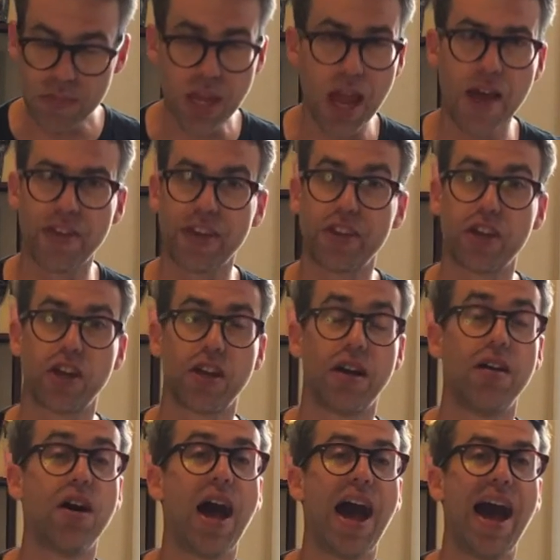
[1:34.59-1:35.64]
I think they're
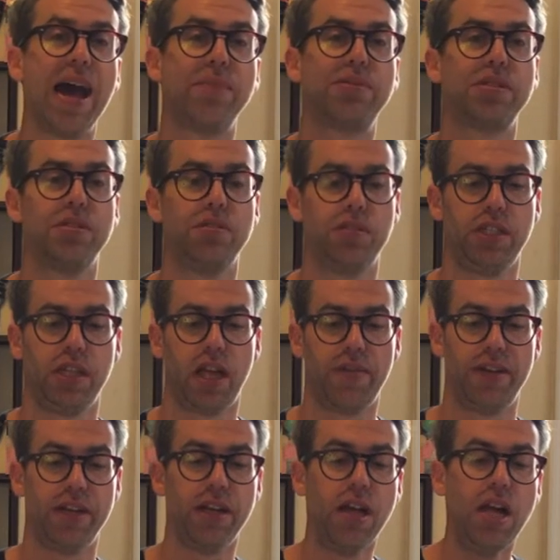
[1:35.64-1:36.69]
gonna absolutely love
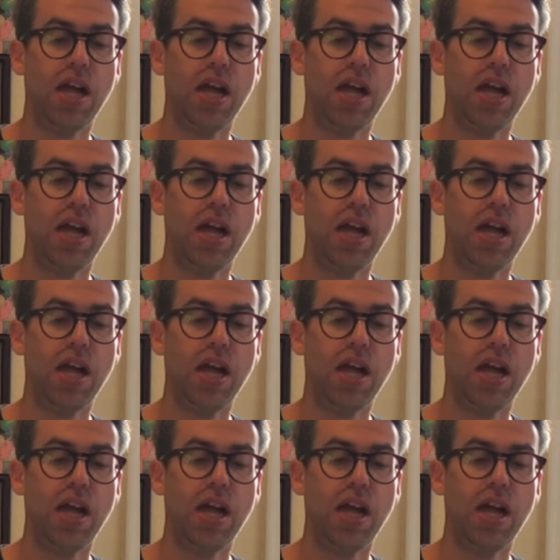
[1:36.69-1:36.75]
it.